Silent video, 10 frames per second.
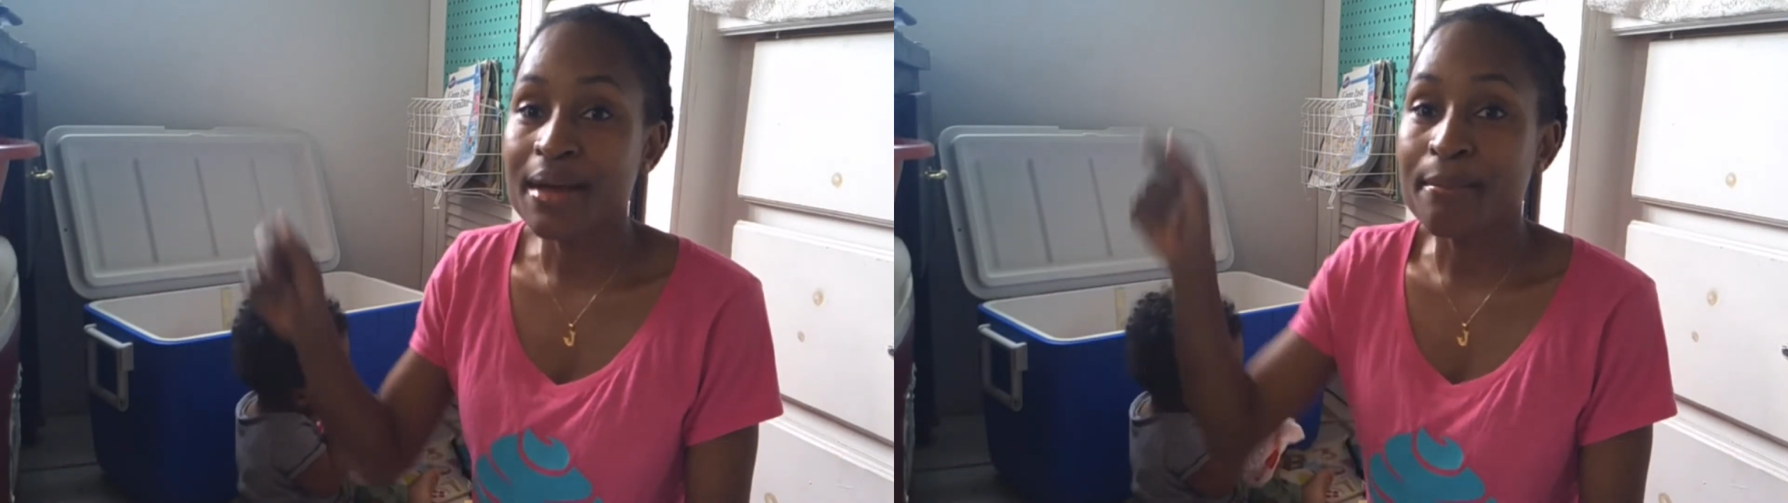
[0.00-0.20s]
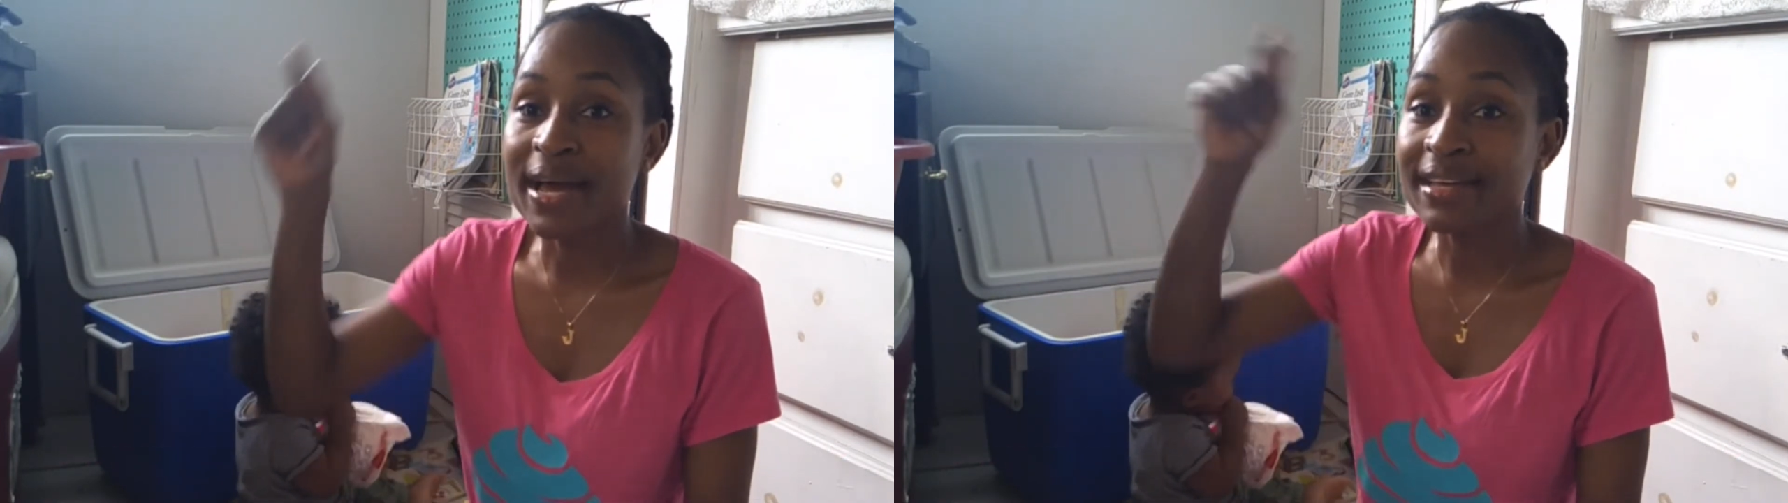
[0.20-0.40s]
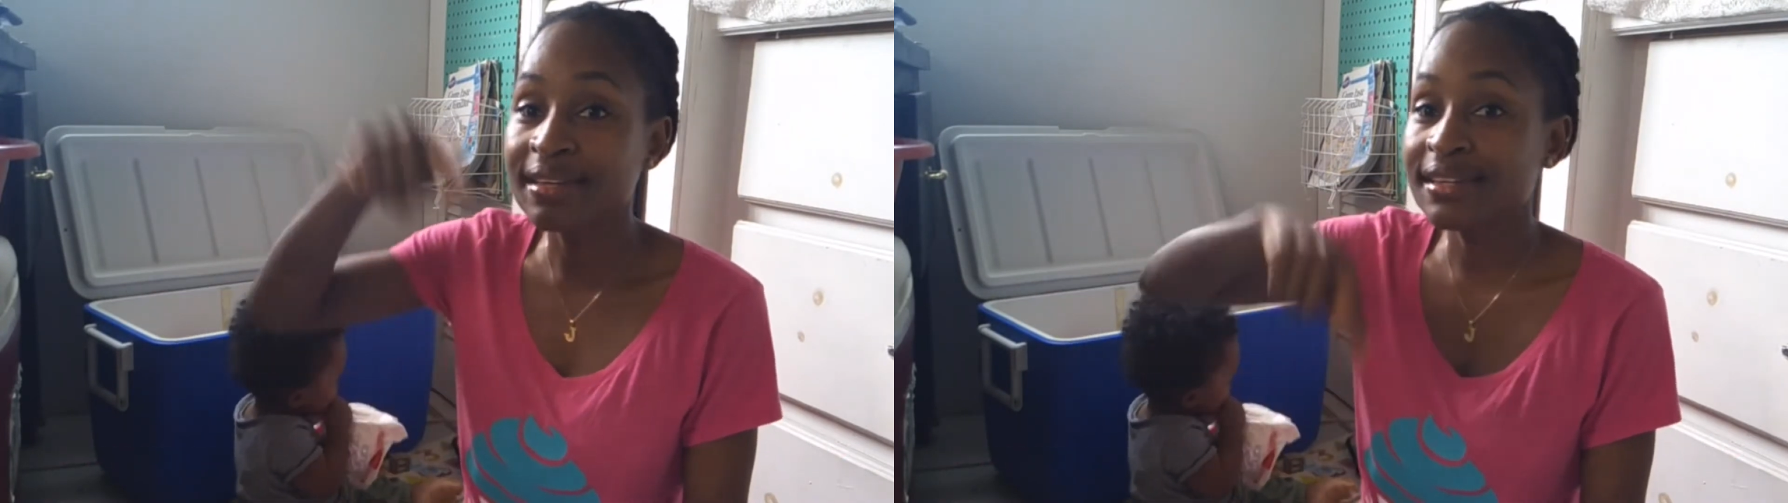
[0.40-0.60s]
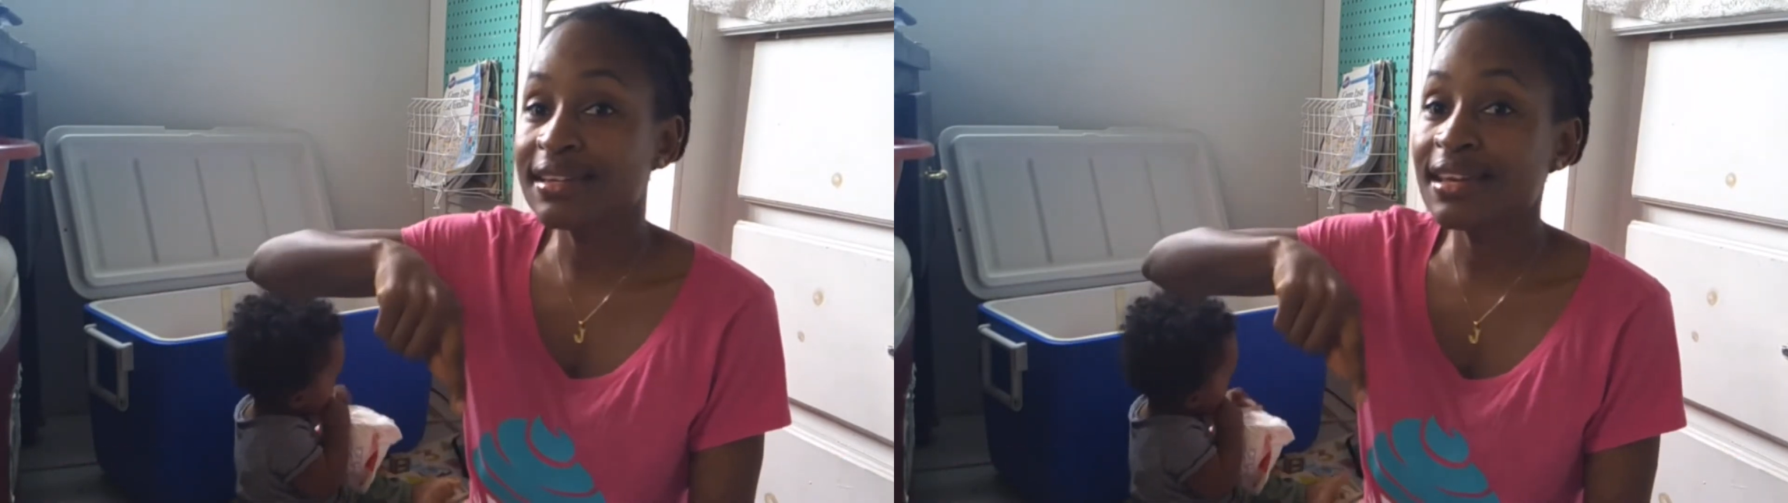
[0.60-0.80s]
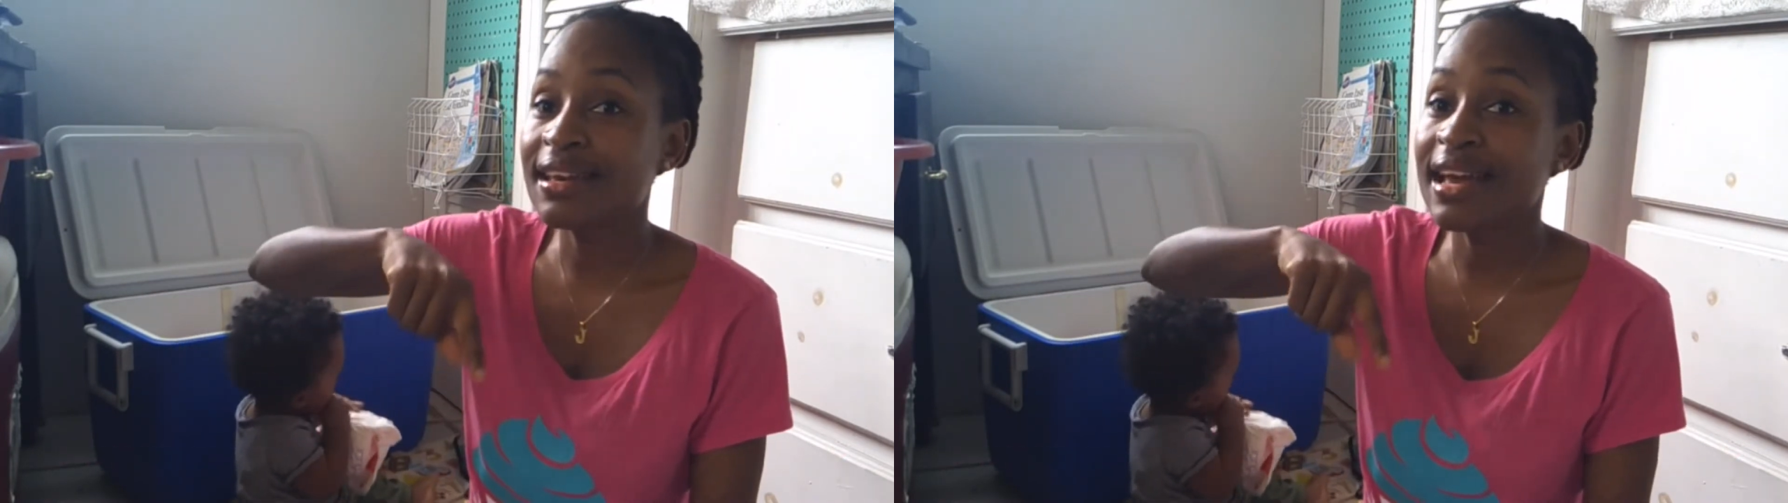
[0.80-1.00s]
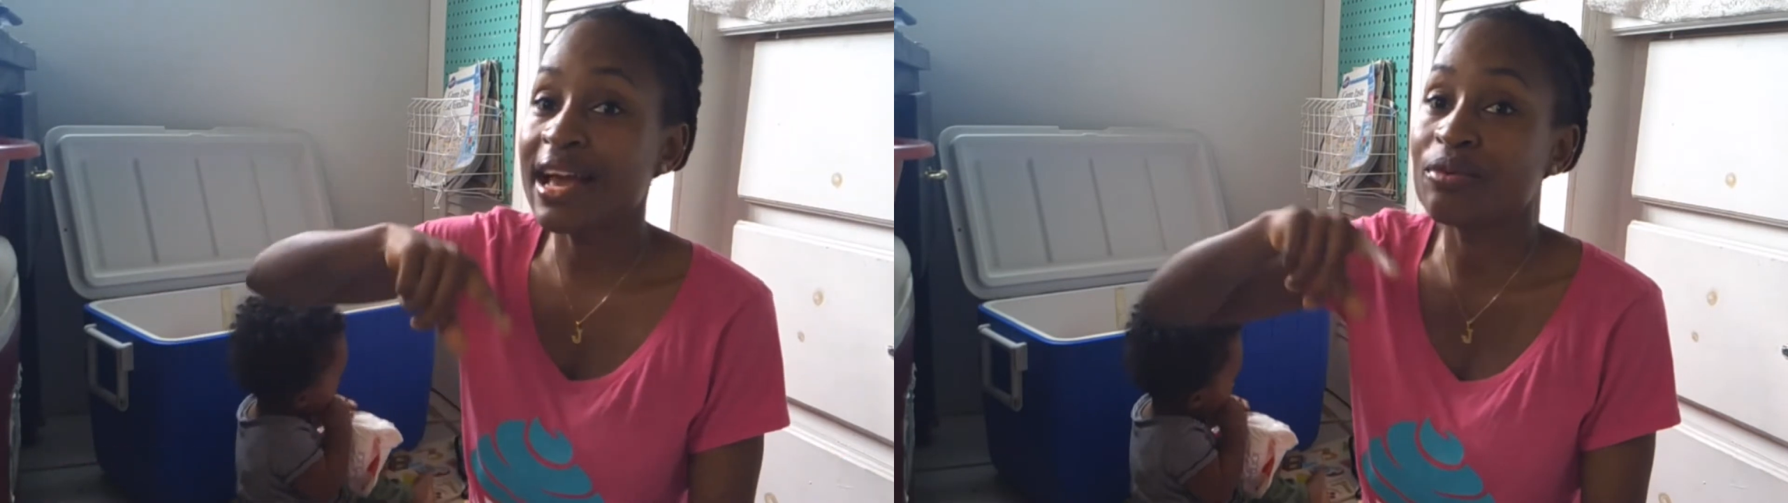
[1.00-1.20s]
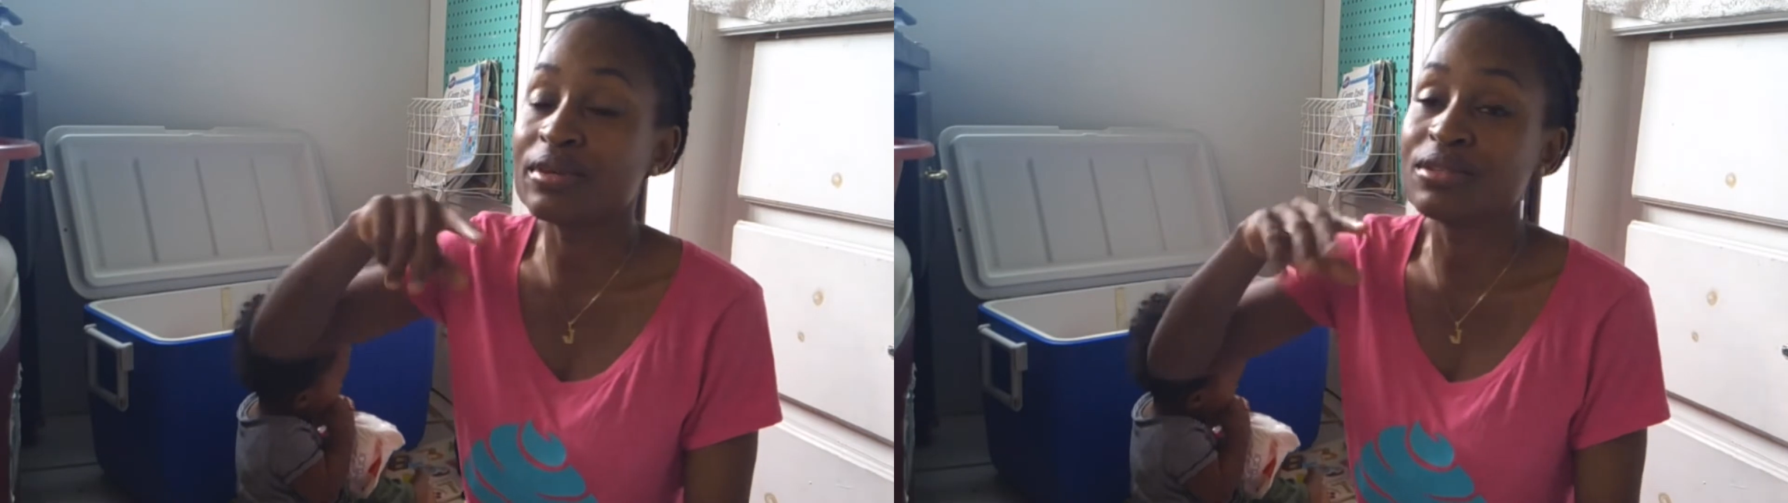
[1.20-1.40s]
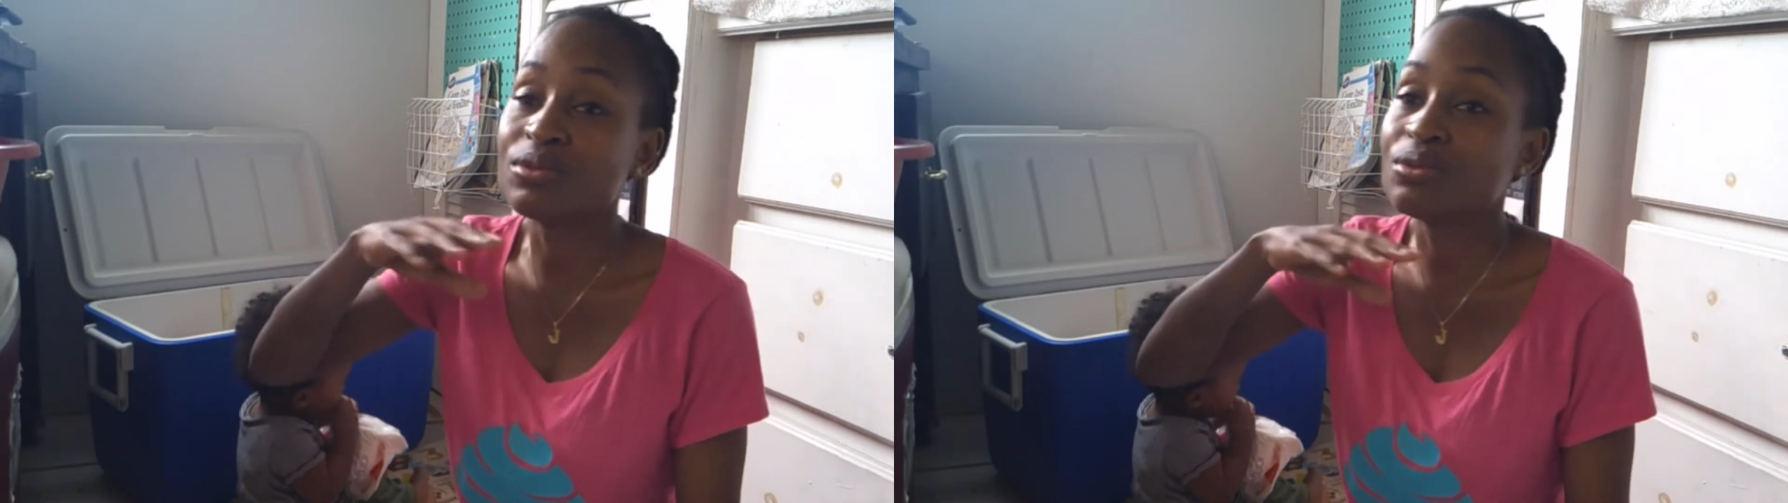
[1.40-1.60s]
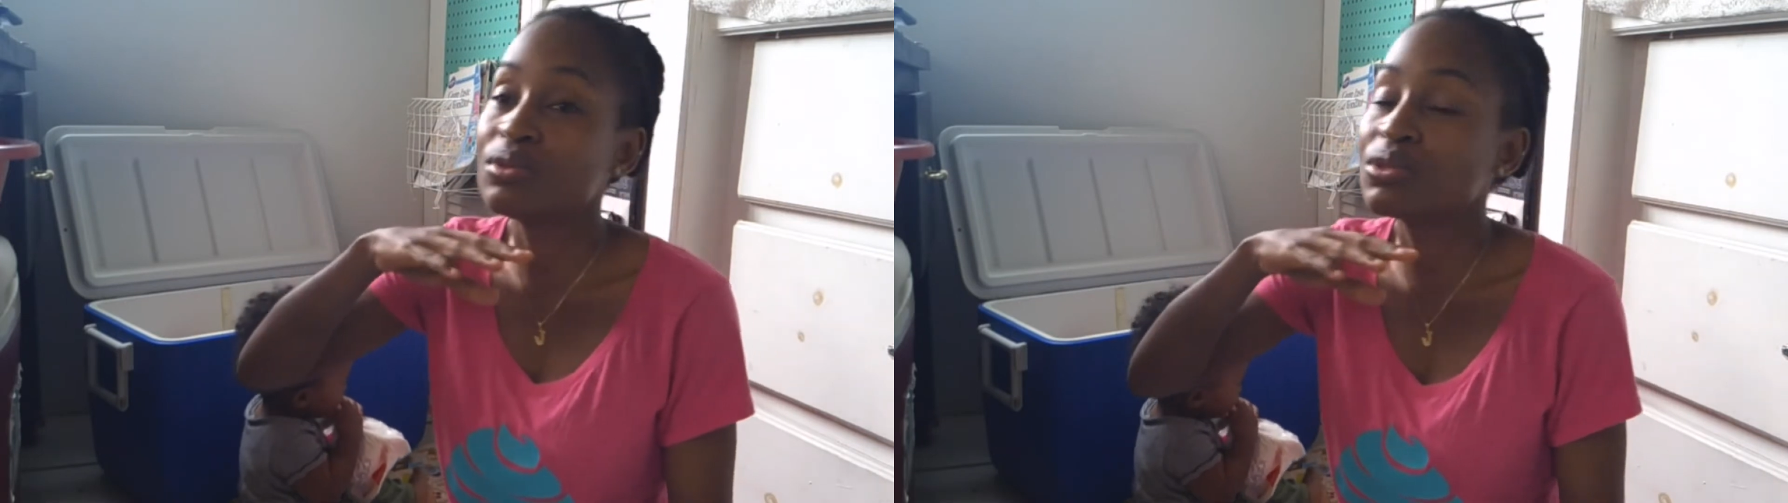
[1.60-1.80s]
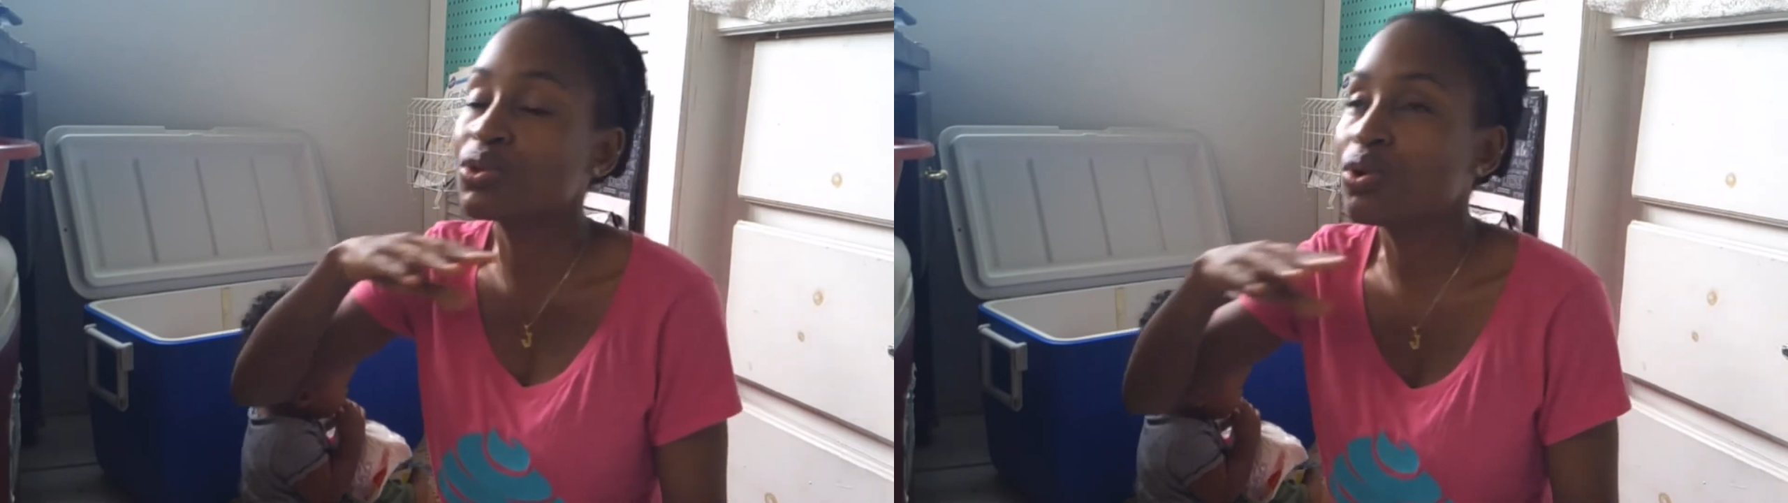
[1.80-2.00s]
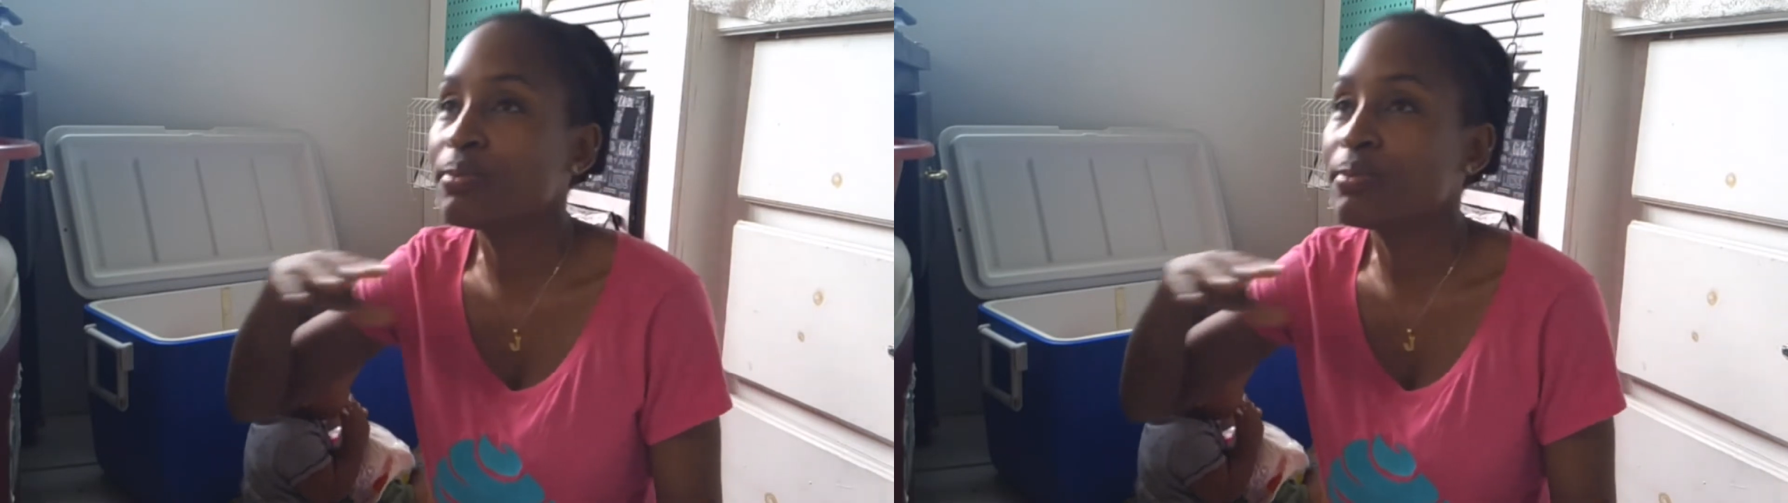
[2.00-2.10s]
Back in the day, I would do so